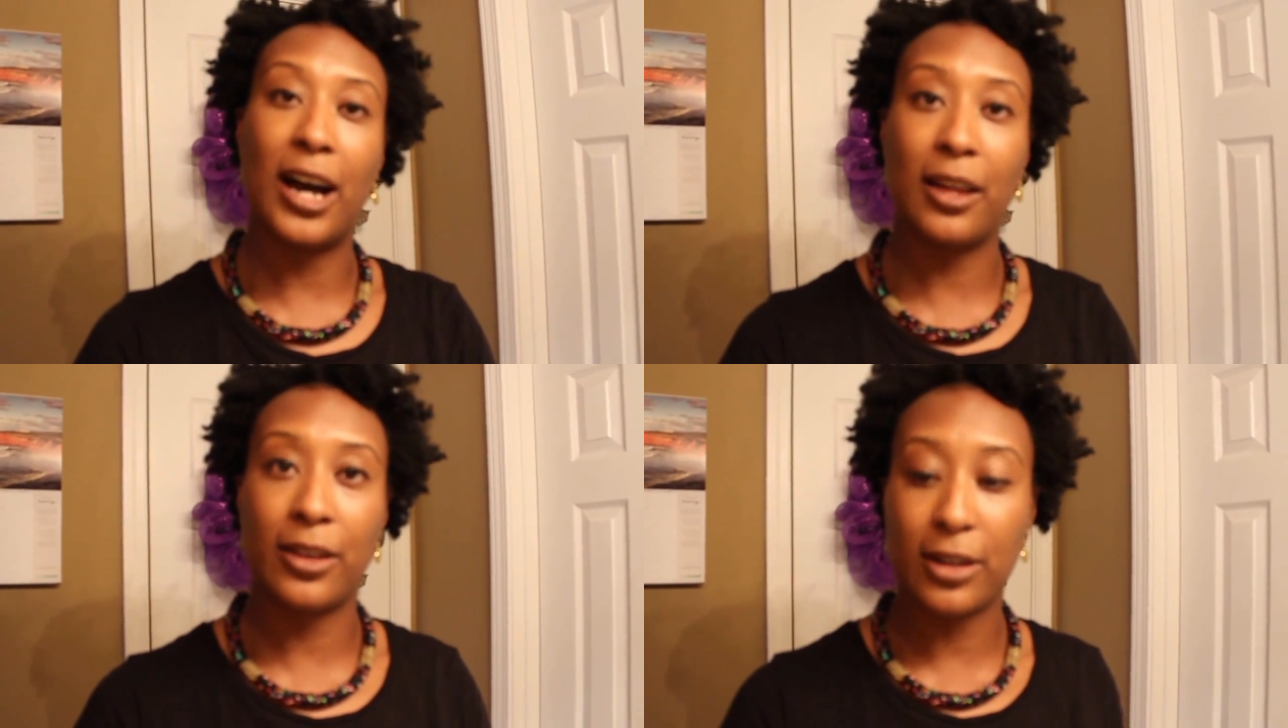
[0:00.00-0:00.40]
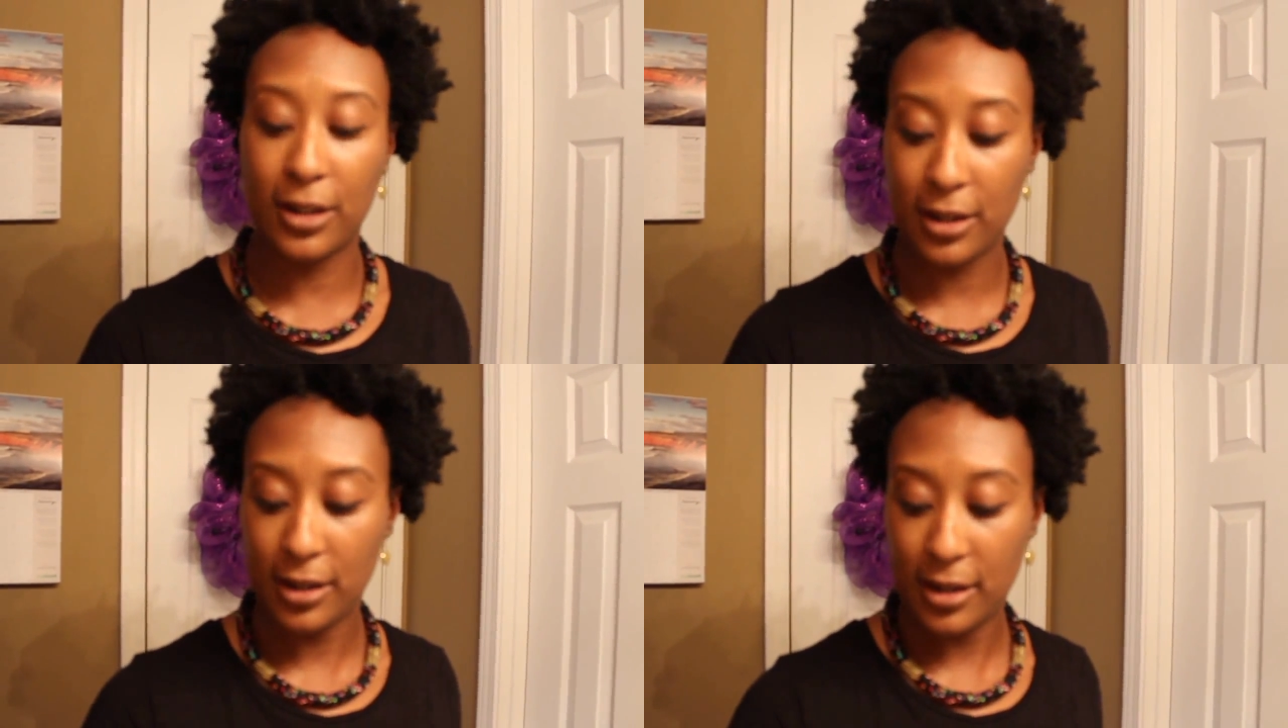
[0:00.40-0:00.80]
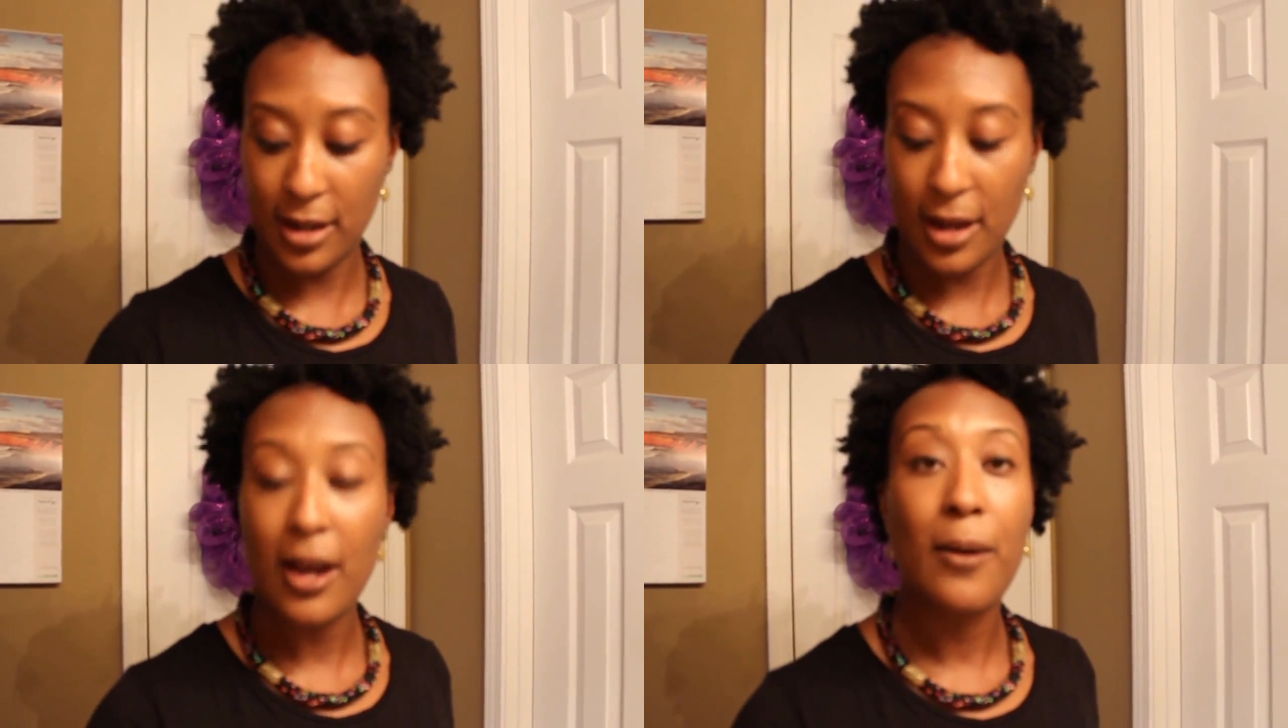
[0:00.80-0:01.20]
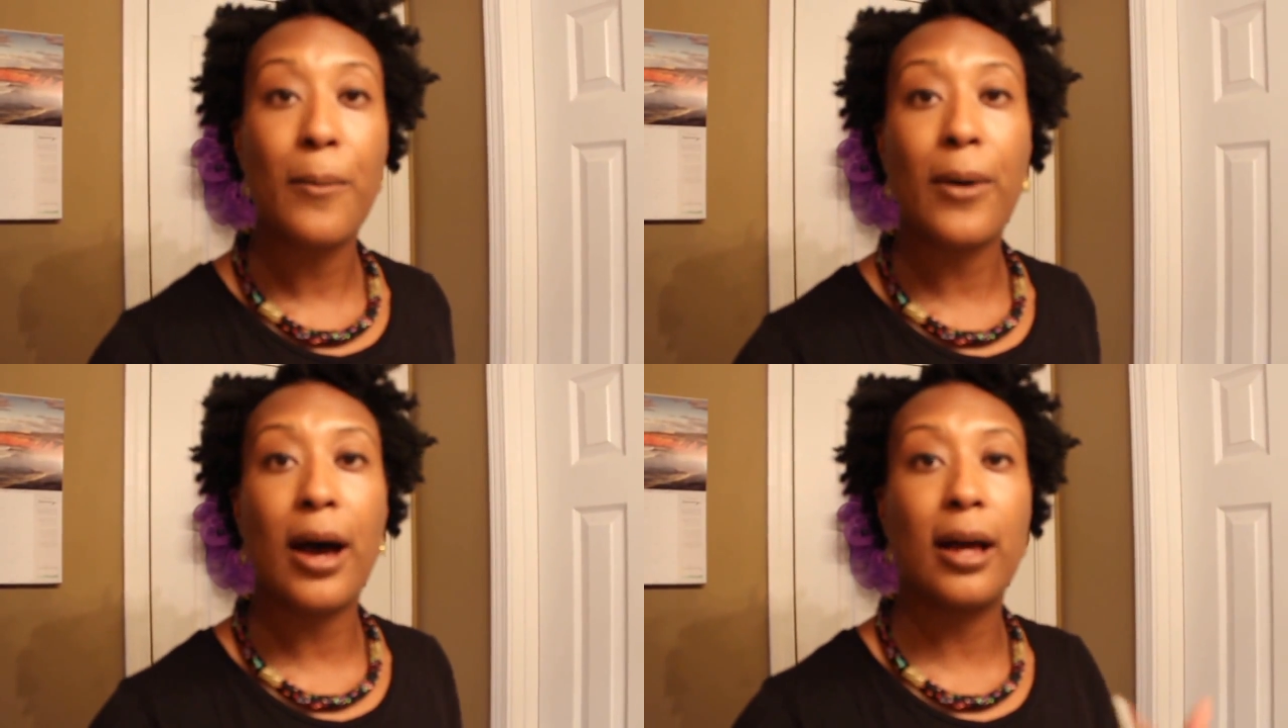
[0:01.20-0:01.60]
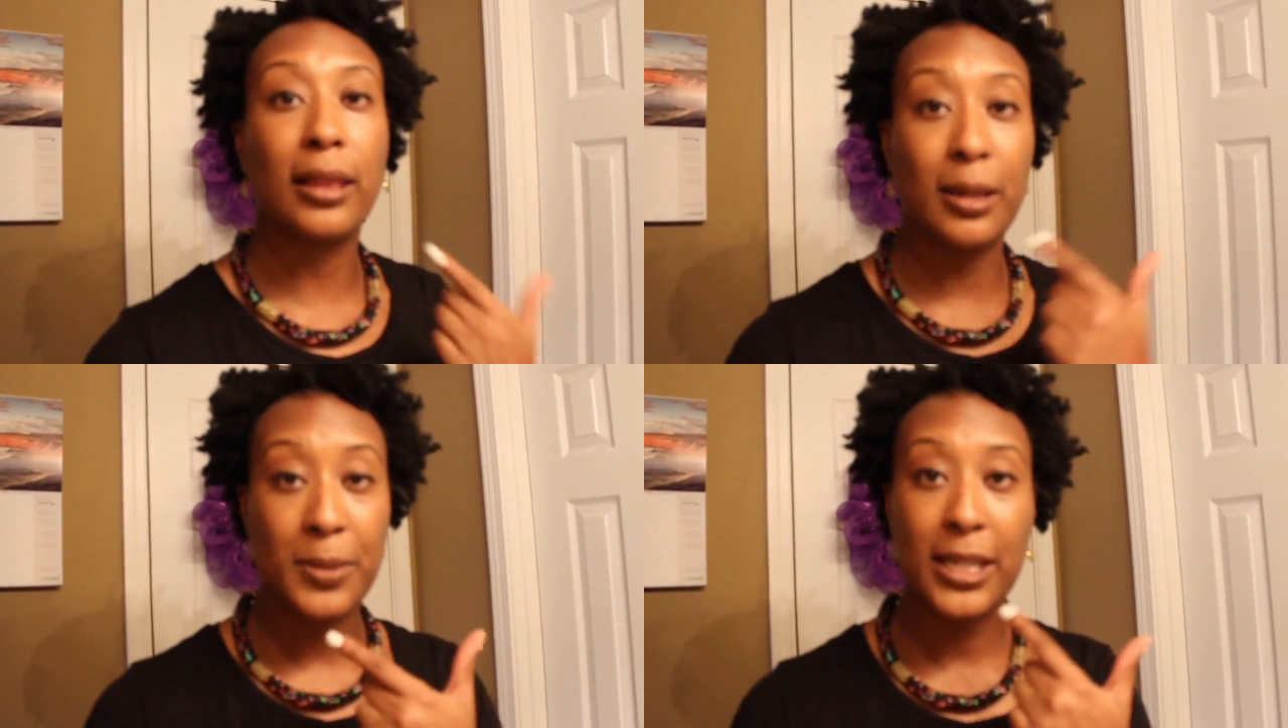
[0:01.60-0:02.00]
other
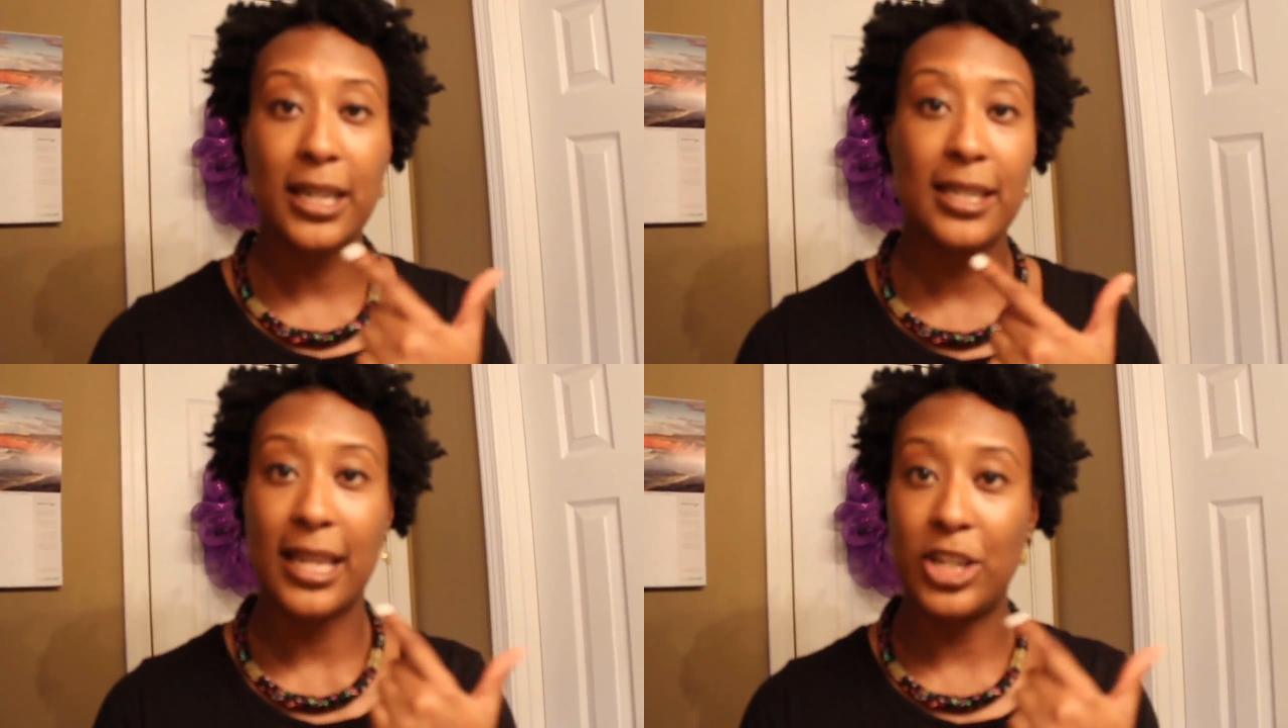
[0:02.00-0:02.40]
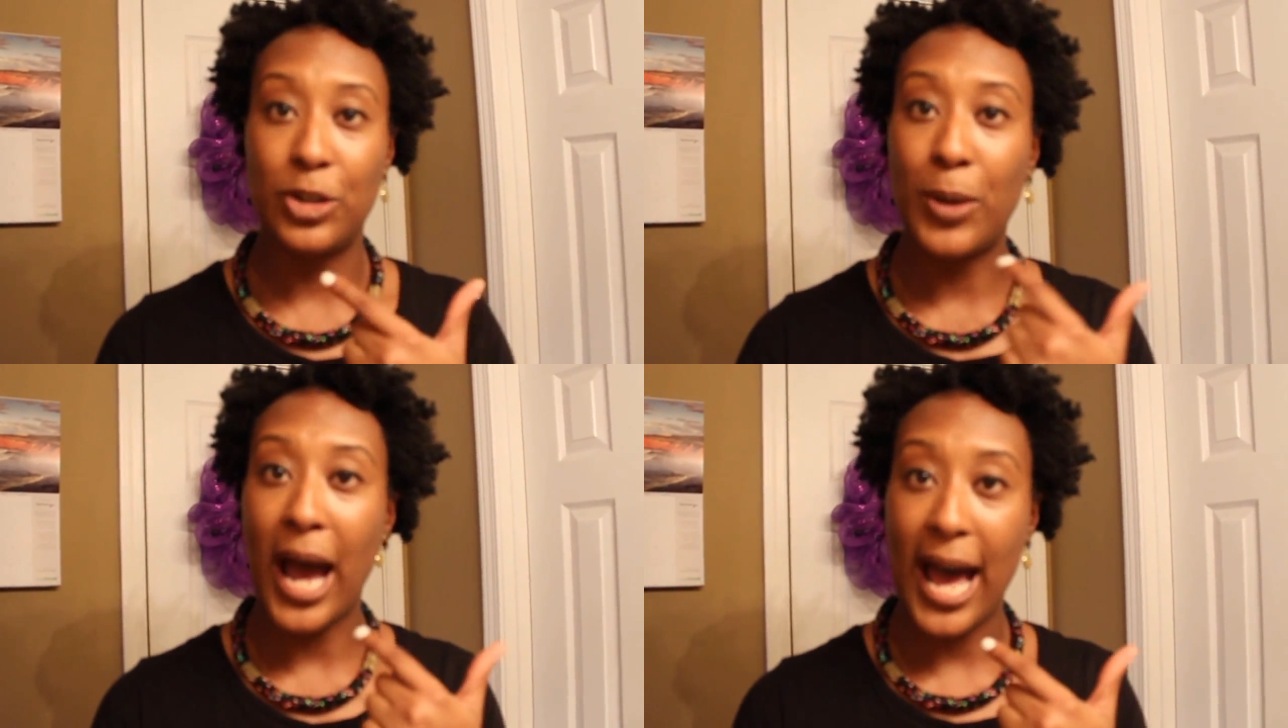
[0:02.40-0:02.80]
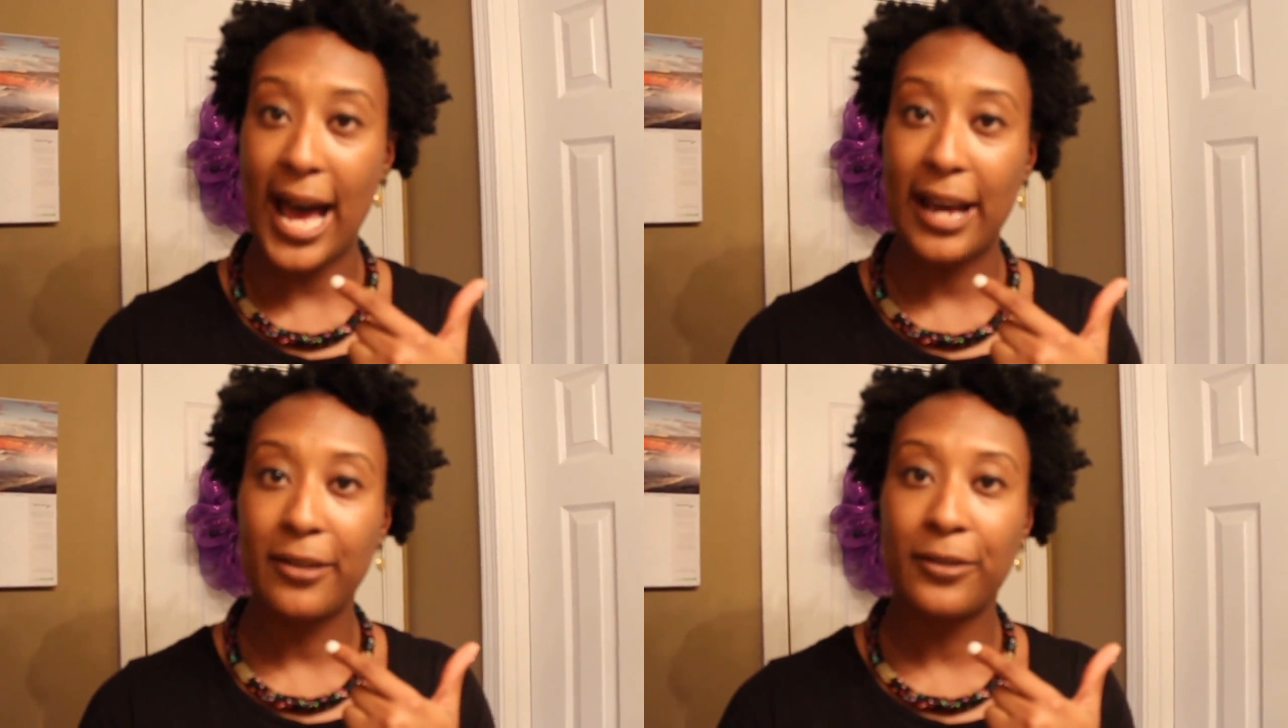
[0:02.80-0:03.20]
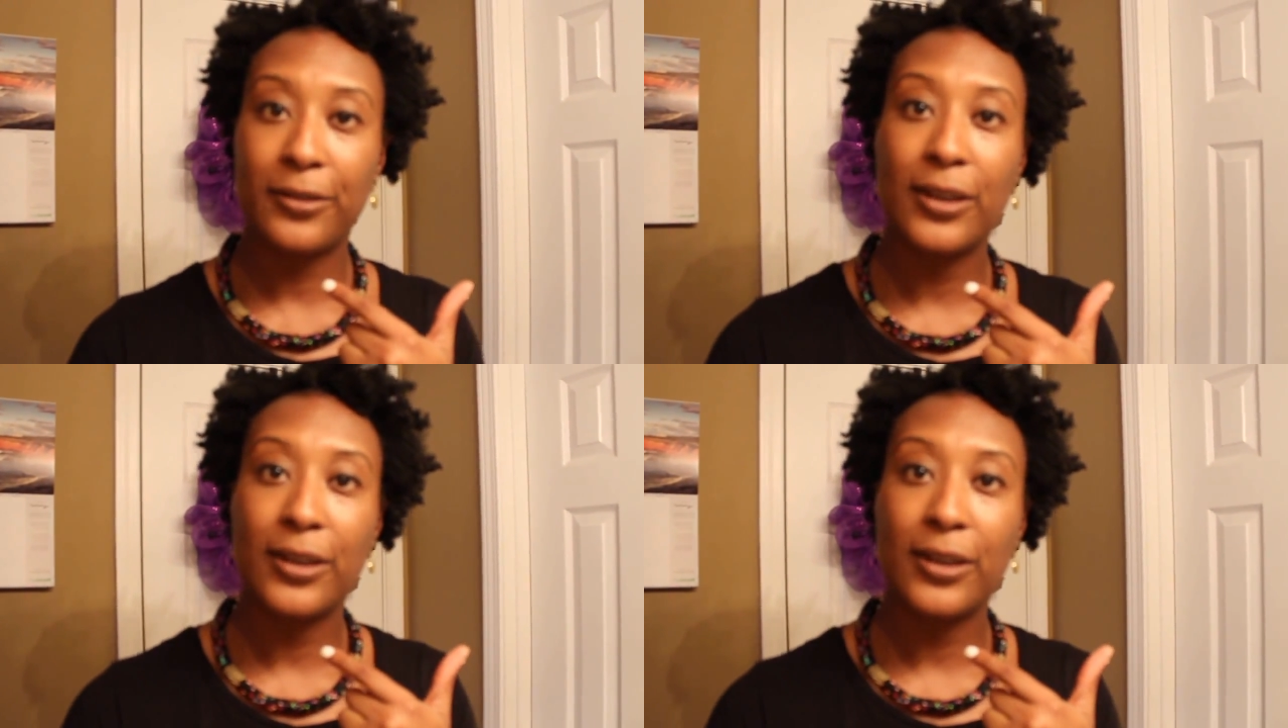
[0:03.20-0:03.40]
lipsticks that you have.